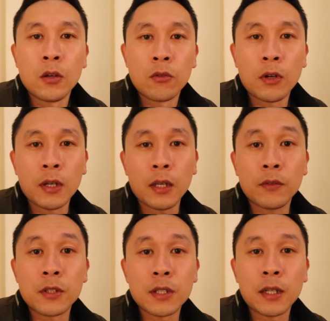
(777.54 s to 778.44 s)
Right, I've
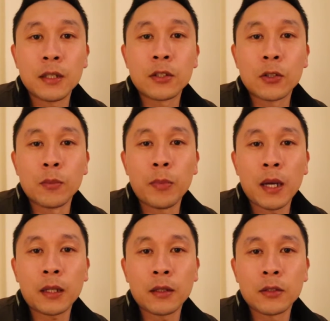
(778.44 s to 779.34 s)
decided to come
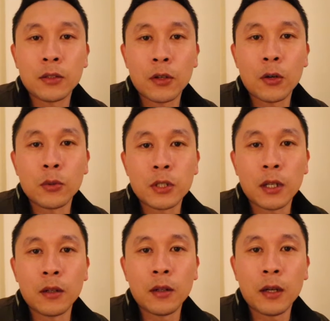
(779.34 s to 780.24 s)
back to the
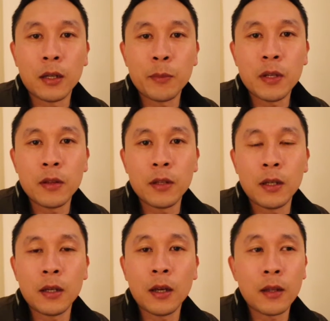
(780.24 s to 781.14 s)
hotel and I'm in
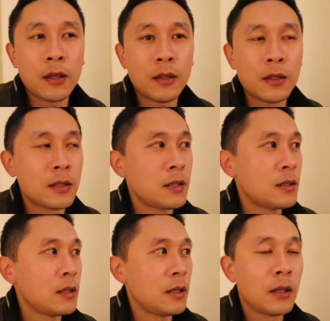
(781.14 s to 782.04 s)
the, I think this is
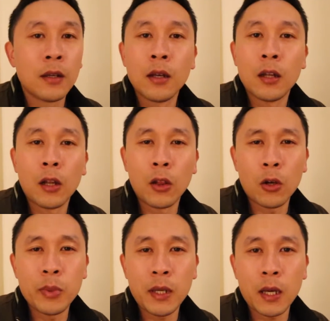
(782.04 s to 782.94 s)
the
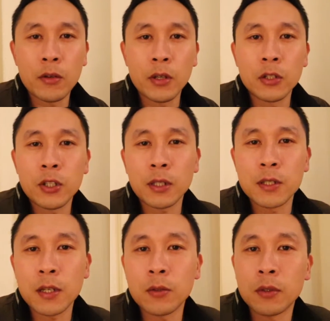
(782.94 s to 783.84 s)
lobby area. Check
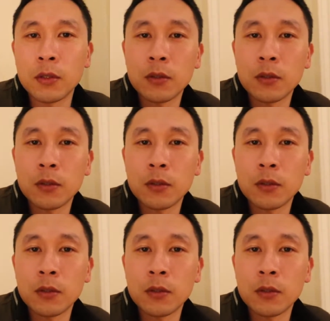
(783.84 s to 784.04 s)
this out.